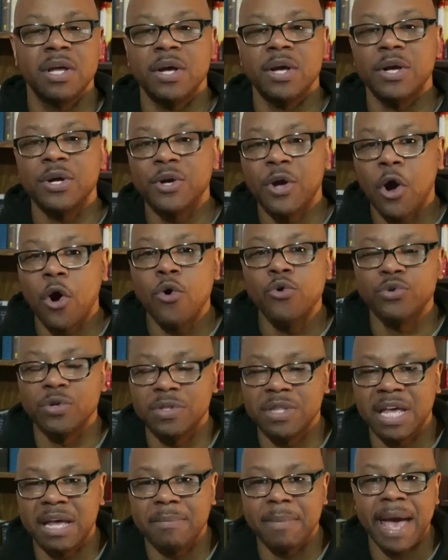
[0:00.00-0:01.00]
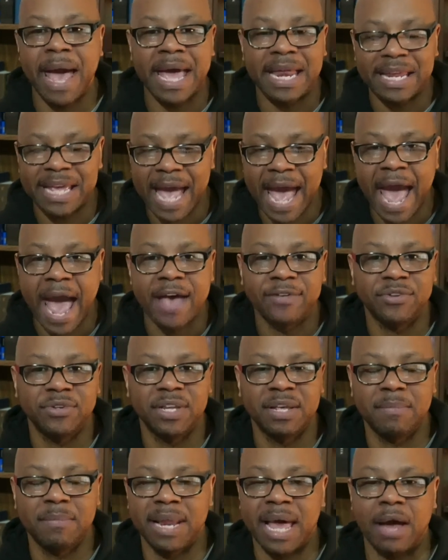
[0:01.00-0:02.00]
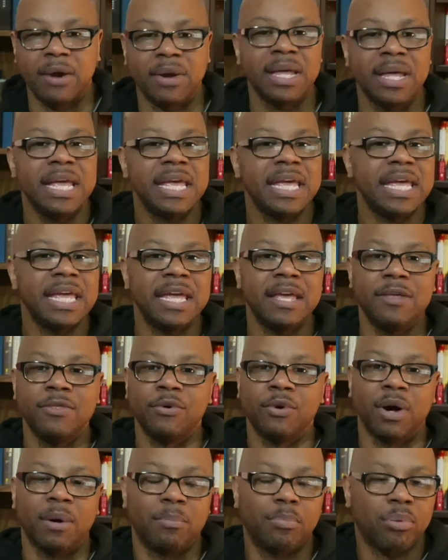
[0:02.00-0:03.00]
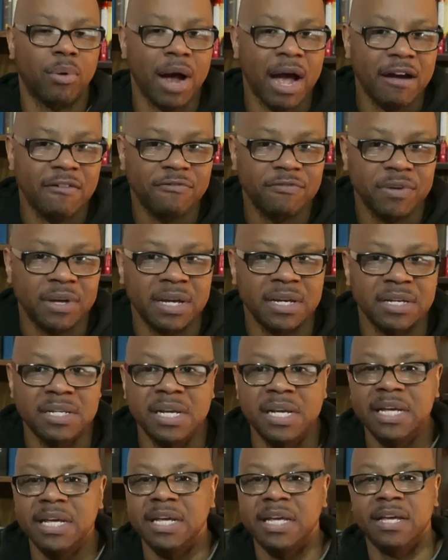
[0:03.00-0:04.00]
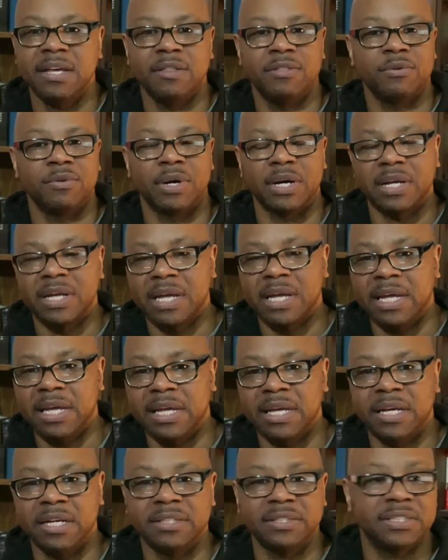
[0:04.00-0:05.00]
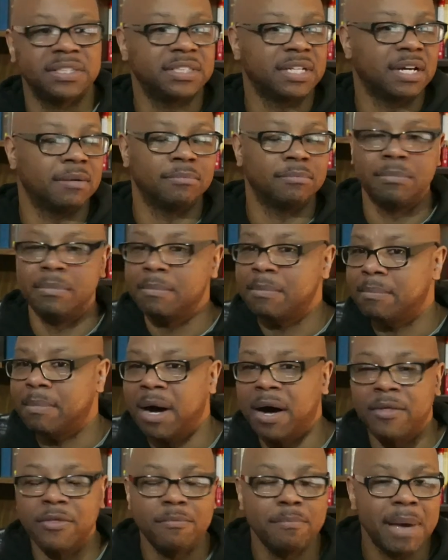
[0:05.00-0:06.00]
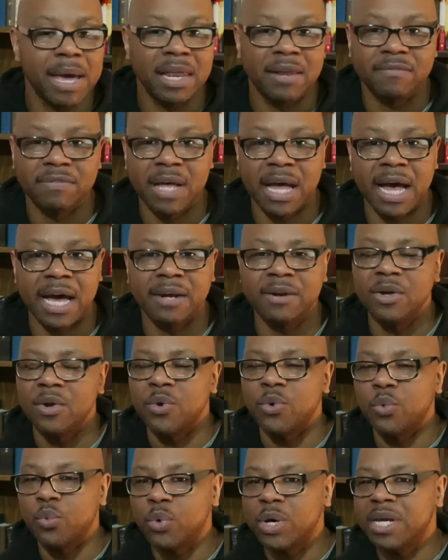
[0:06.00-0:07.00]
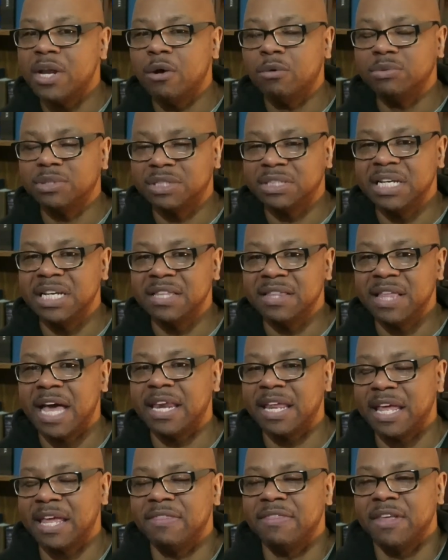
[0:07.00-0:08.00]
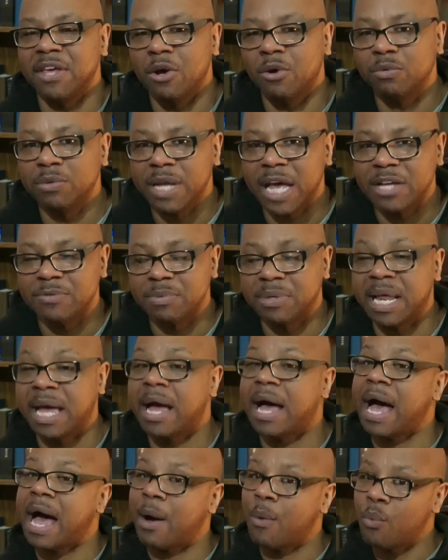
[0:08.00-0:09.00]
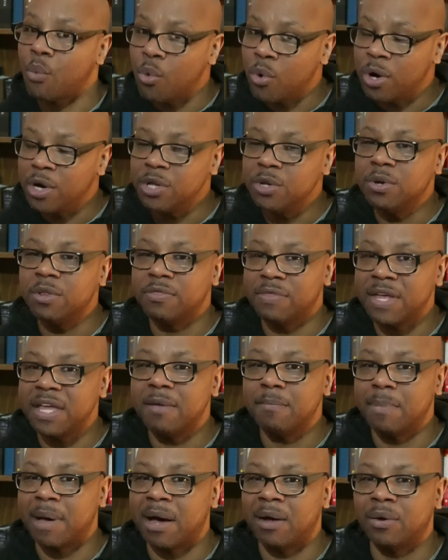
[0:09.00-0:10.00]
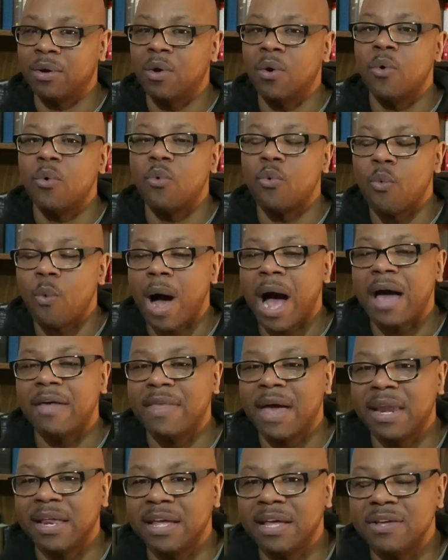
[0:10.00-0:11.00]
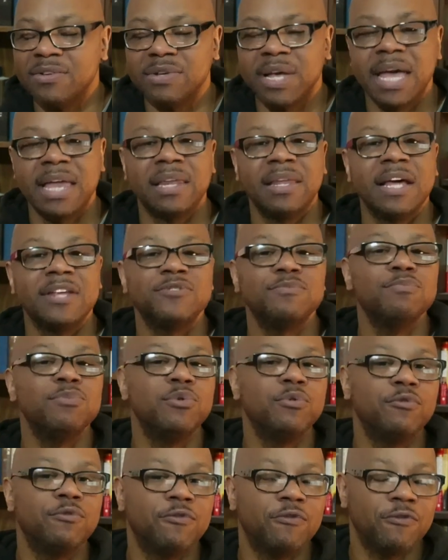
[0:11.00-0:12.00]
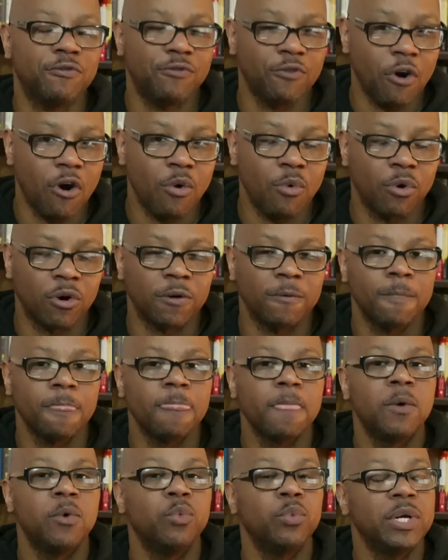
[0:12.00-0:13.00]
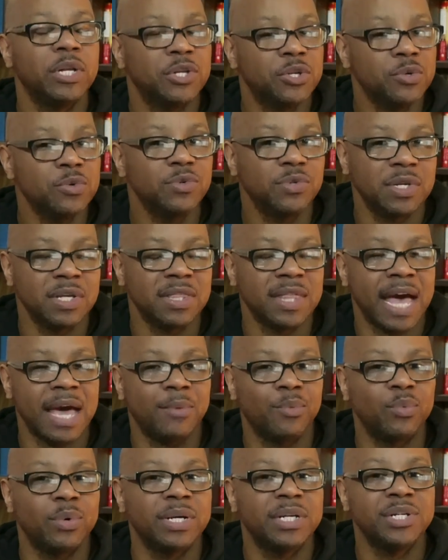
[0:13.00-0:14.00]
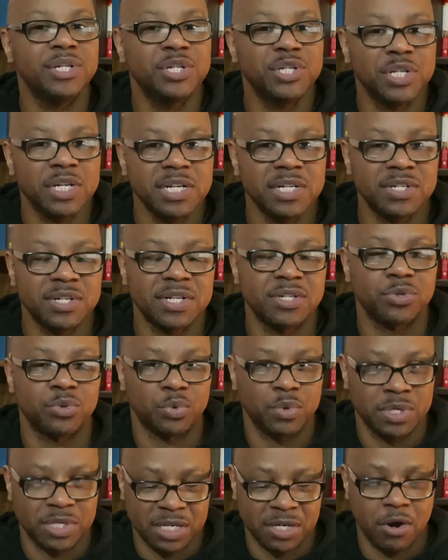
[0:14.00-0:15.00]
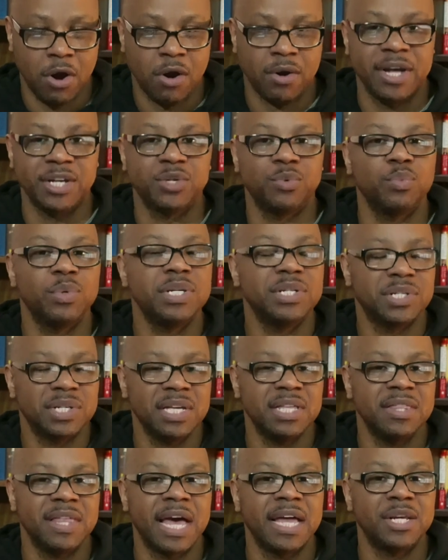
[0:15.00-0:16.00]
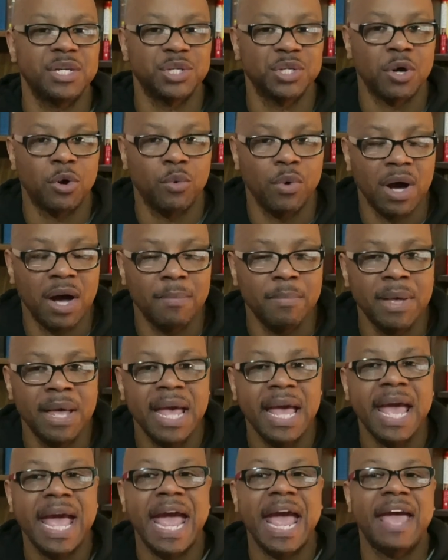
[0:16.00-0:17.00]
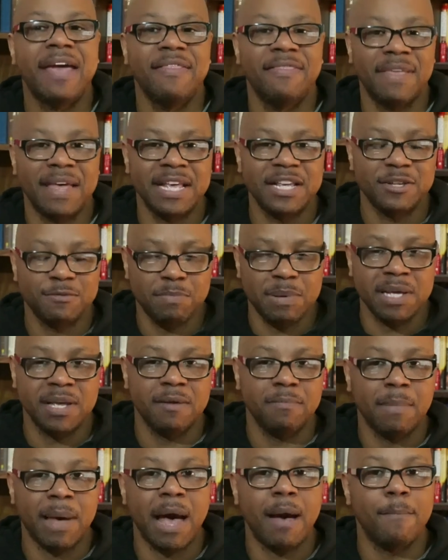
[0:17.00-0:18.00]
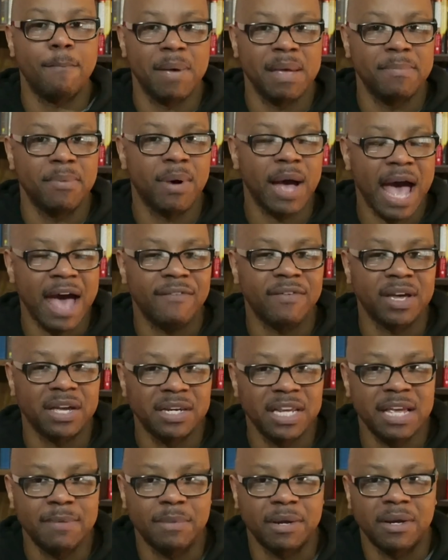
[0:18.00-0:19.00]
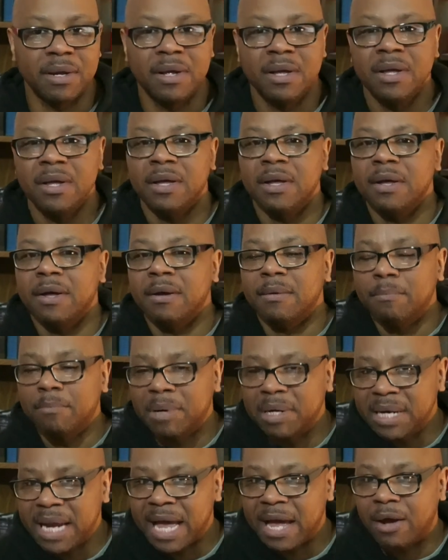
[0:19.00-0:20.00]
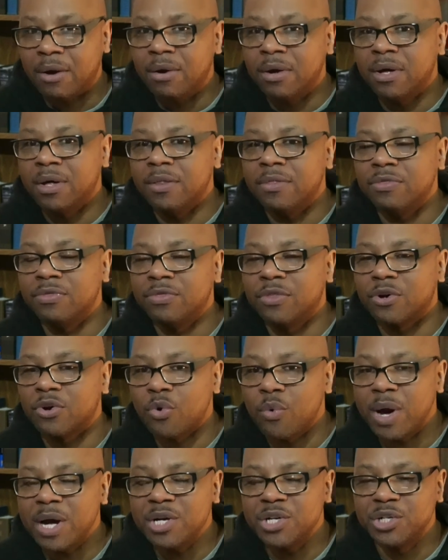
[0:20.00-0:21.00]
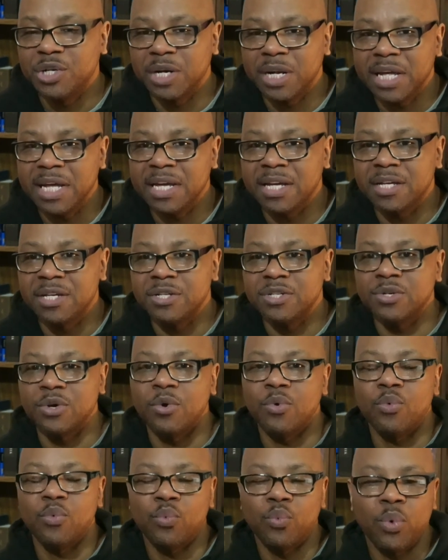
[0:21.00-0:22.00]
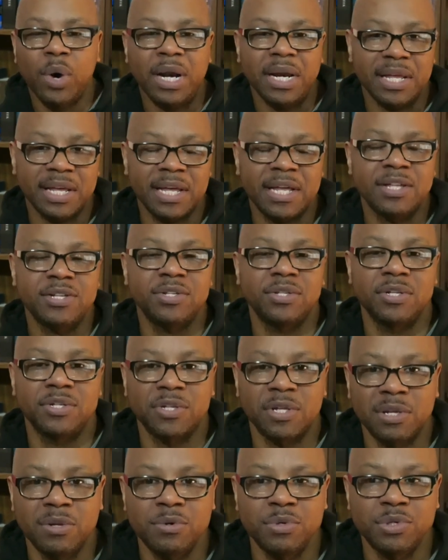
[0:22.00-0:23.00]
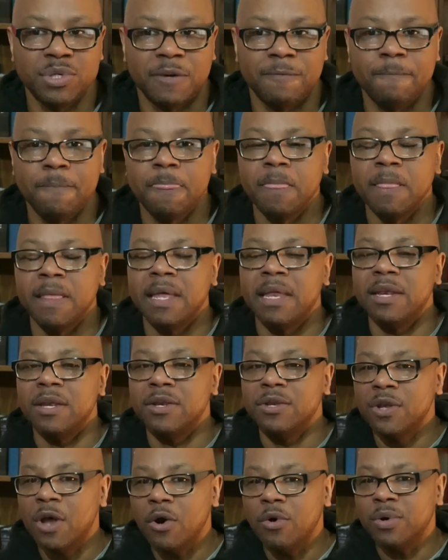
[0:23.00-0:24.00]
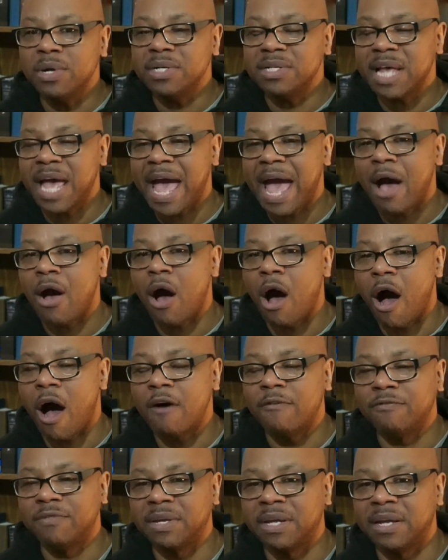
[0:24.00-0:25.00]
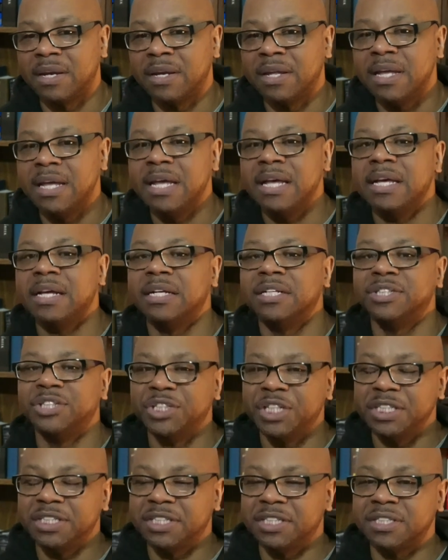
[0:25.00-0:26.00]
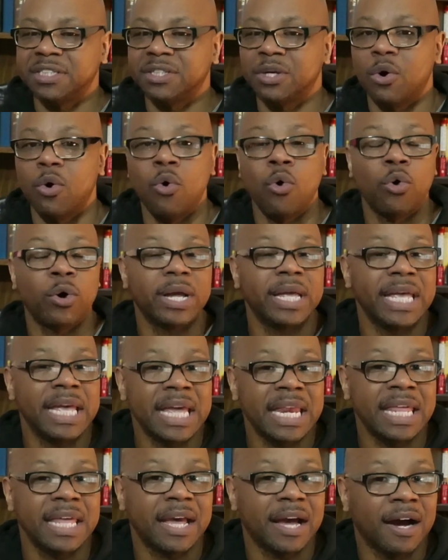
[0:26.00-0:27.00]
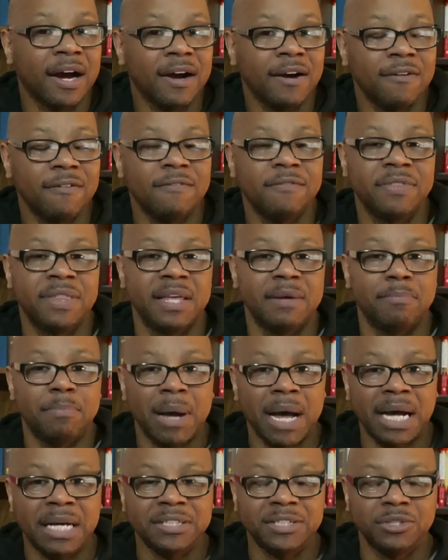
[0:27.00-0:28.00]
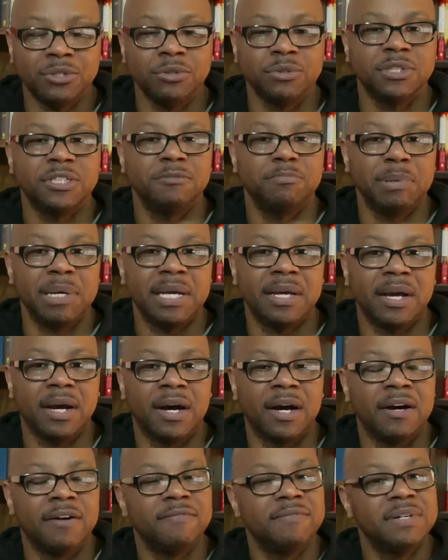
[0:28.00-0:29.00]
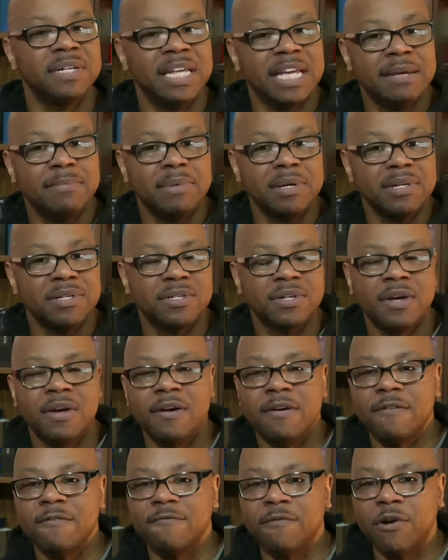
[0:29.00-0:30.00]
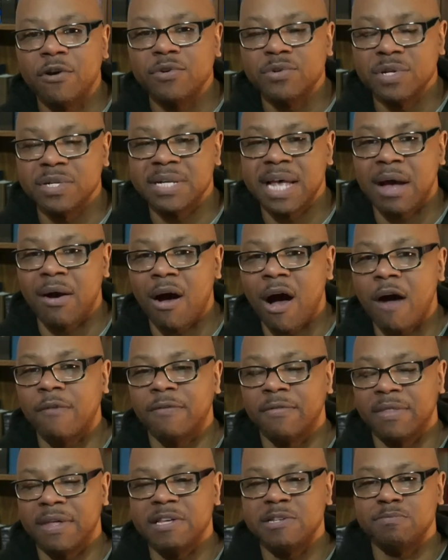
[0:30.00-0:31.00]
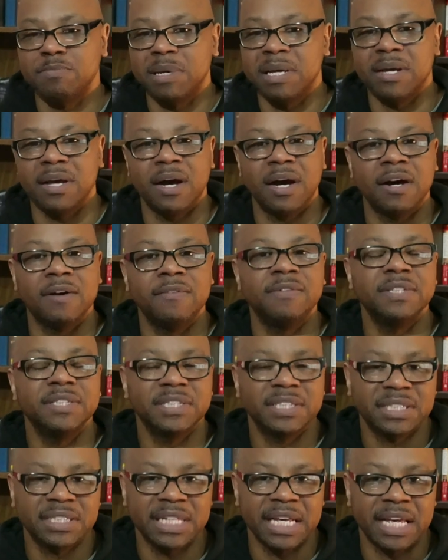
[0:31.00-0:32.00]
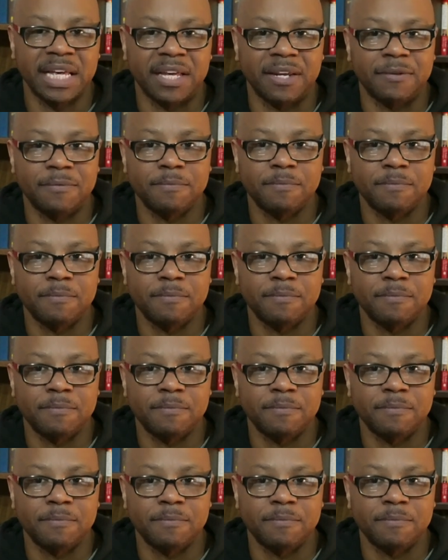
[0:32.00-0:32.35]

goes to them and casts the demon out. Either a prophet, either a king, some other man of God. We don't see that in the Old Testament. Now, I want you to think about why that is and let's move forward. We do see that when Jesus, through his incarnation, we see that show up and they speak about people having a demon. But now, the question is what is the solution? Notice how often Jesus or any of the apostles speak of demons versus how often they speak of sin,